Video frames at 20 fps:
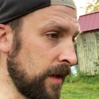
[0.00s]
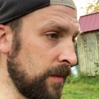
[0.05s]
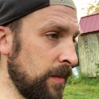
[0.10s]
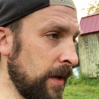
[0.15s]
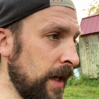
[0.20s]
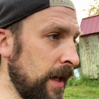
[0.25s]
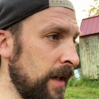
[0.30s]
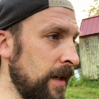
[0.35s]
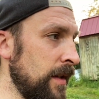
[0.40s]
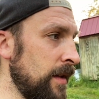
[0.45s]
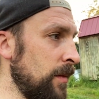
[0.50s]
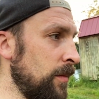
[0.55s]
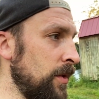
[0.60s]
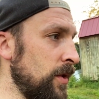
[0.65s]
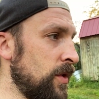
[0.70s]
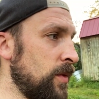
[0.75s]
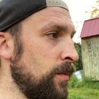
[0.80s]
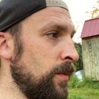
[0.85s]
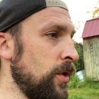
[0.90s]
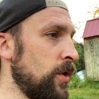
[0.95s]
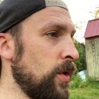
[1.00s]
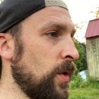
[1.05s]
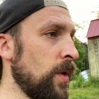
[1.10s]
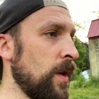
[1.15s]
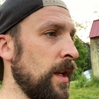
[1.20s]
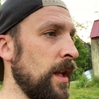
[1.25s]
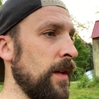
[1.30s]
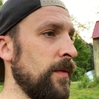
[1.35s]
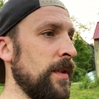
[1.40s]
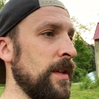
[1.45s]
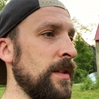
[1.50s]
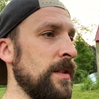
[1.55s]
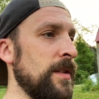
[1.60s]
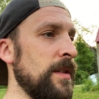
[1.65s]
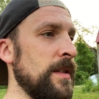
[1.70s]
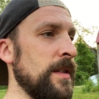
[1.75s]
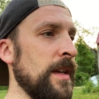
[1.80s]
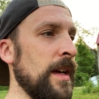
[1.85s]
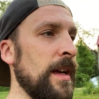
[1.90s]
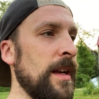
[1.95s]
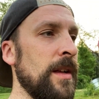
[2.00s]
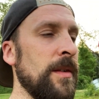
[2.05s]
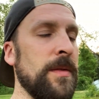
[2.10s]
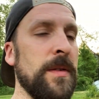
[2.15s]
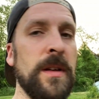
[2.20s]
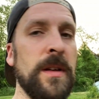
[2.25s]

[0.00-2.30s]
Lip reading: but the majority of it's just kind of